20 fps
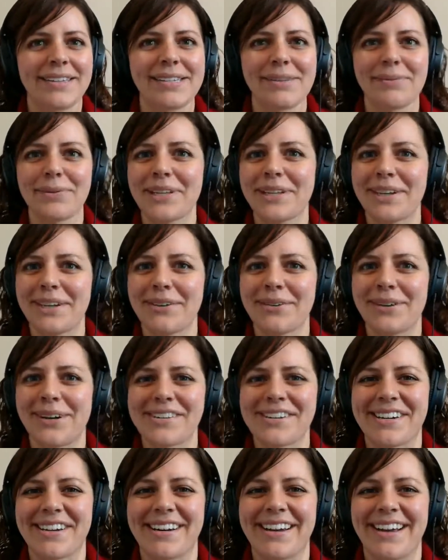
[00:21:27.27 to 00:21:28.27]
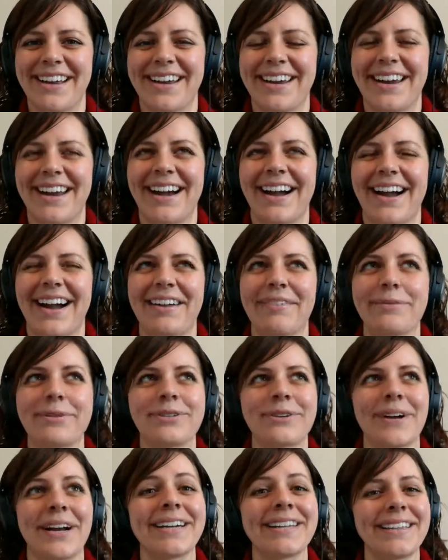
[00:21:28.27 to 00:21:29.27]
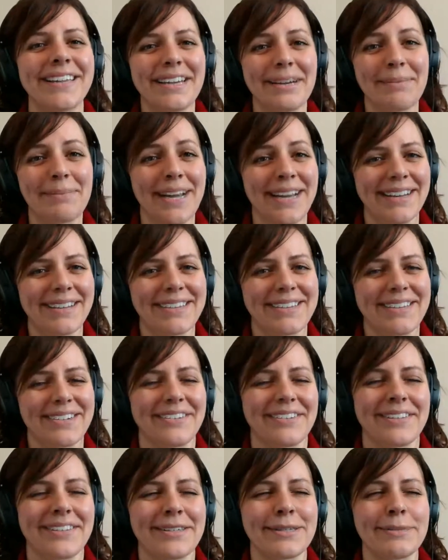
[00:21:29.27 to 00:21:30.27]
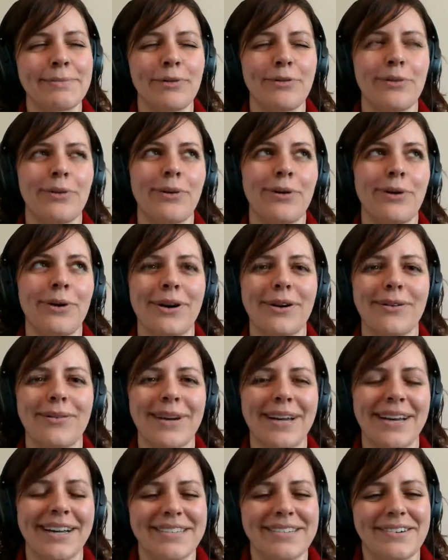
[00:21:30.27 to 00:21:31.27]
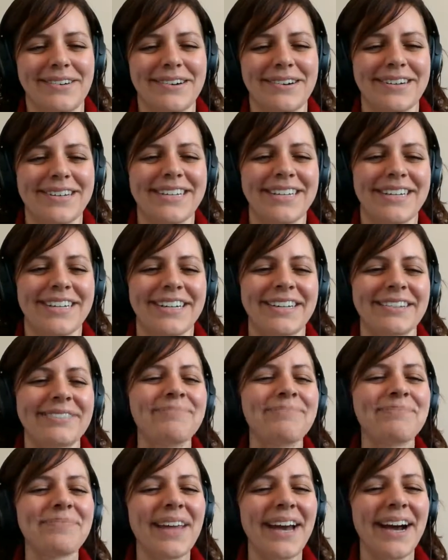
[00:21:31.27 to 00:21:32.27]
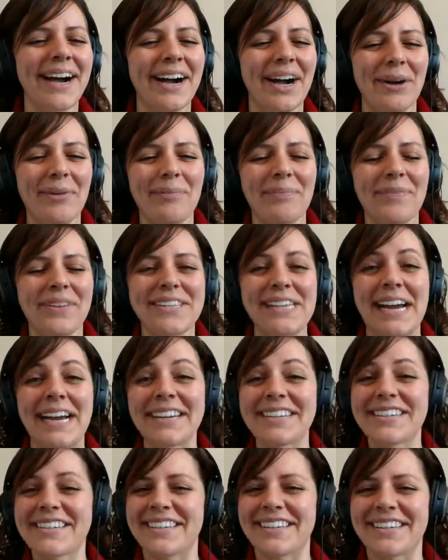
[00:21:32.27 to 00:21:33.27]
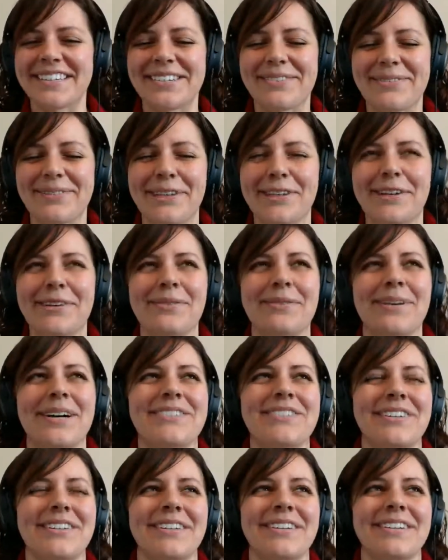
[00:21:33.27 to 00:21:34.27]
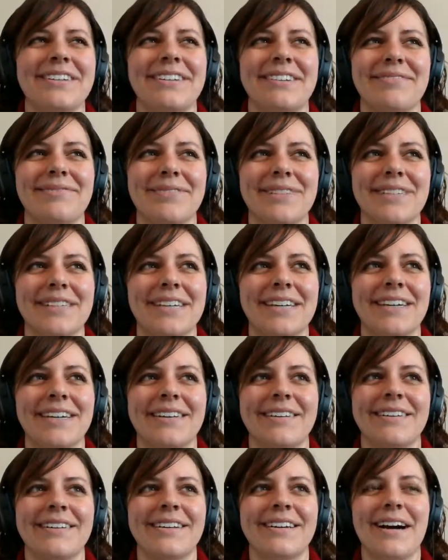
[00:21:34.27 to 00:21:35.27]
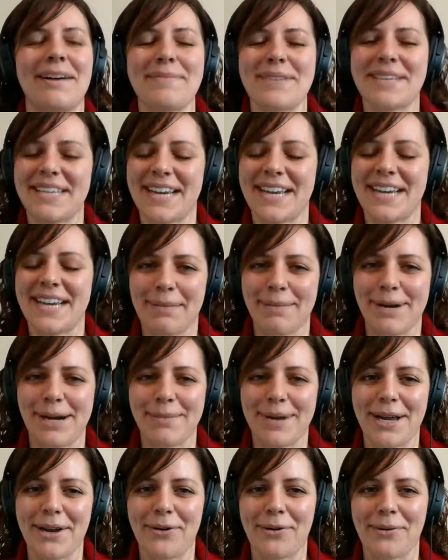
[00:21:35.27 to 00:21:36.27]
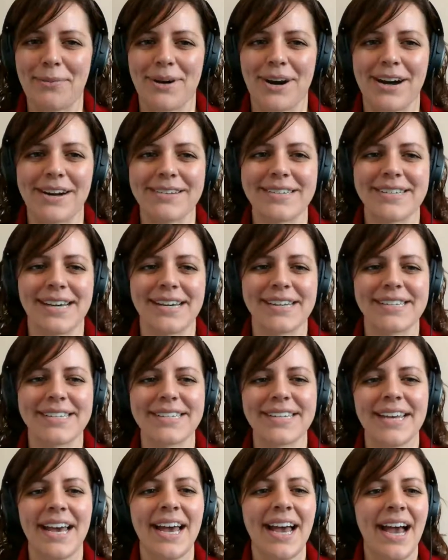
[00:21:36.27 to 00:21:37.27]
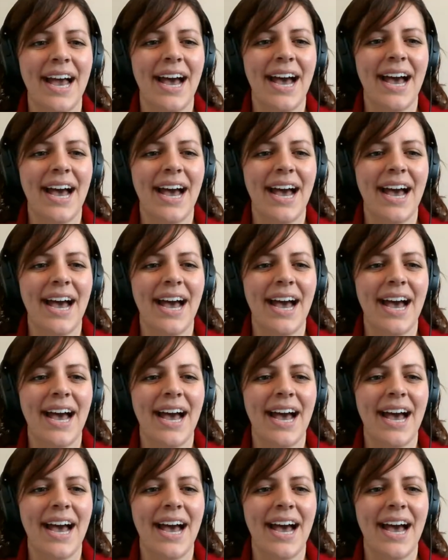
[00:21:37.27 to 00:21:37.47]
That's a really good question. And I was trying to think of my answer to this before we got started here, because I actually think it's a really good question and really got me thinking about my own process.